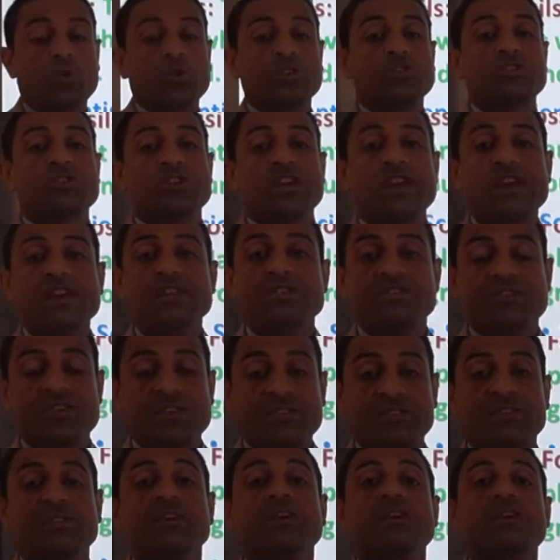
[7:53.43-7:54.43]
or
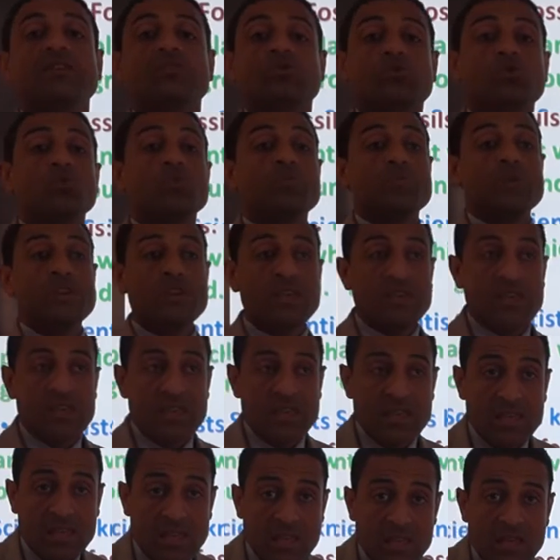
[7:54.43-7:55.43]
changed to
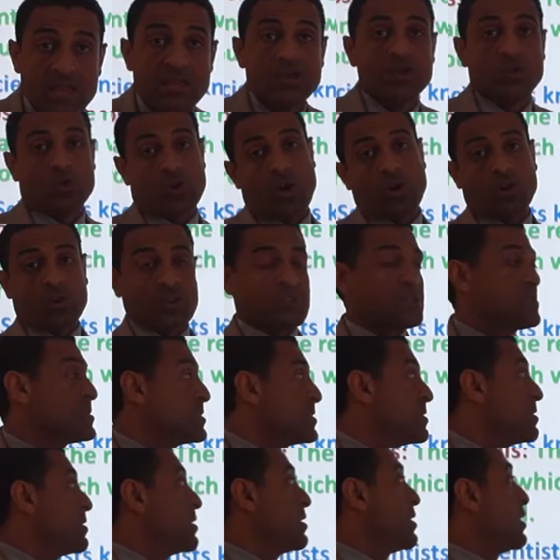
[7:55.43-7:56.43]
be
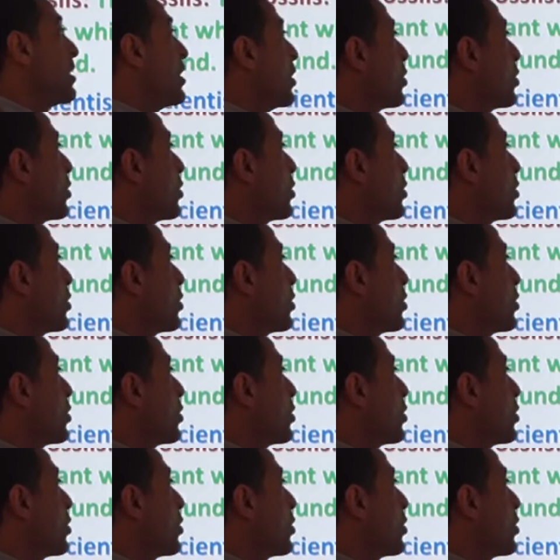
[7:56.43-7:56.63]
rocks.